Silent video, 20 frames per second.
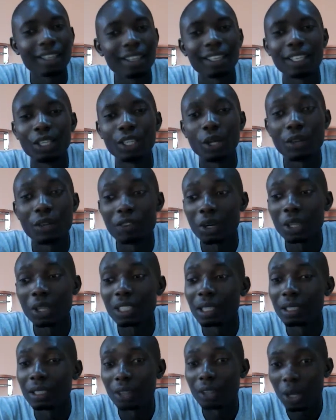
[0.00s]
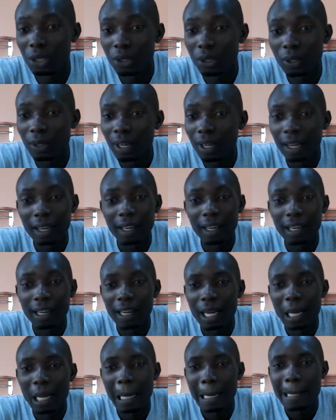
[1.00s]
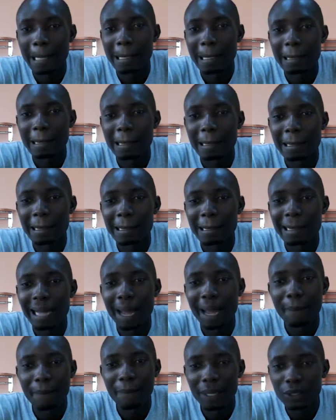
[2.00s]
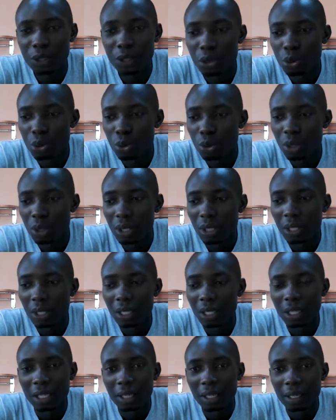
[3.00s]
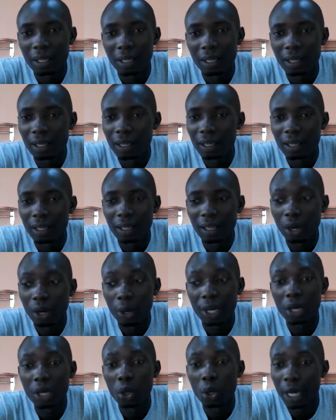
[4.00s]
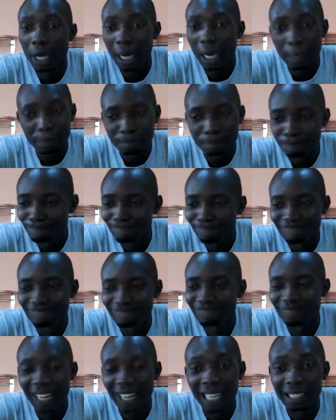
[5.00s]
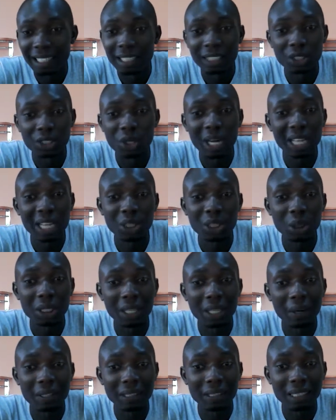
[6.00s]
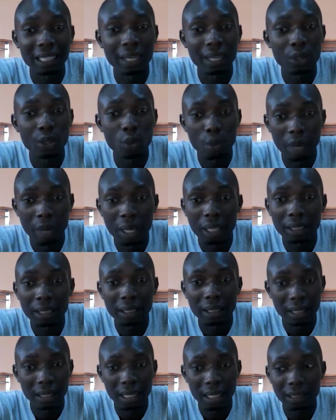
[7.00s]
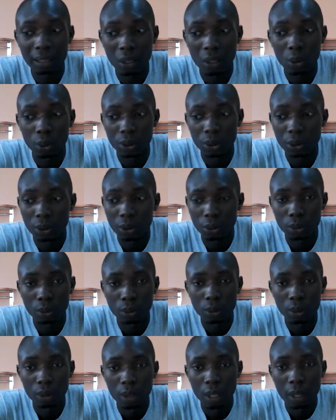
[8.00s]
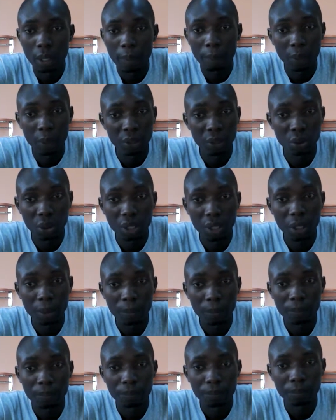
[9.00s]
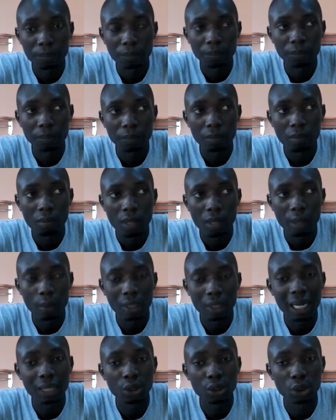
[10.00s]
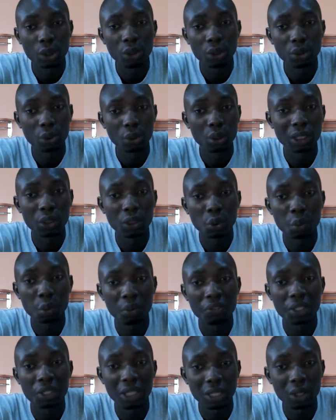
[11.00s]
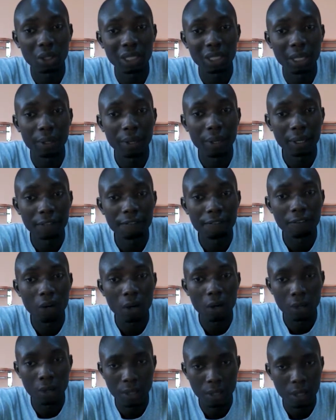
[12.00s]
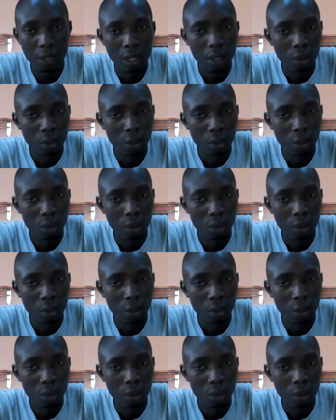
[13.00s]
You know, if you're not a doctor, I bet you, or a lawyer, and it's not actually guaranteed that you will make it in that course, but it's okay. But that's just the only true professional course that you need focus.